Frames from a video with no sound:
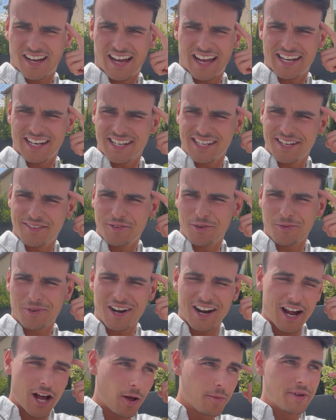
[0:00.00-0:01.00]
didn't even
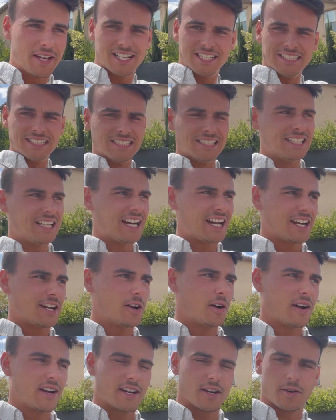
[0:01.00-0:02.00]
wear a helmet. I
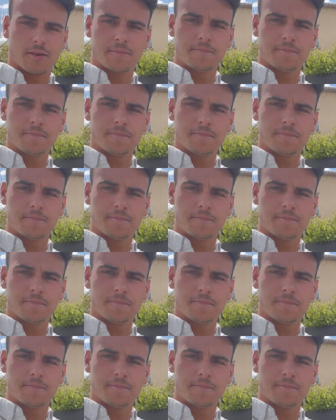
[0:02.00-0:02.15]
know I know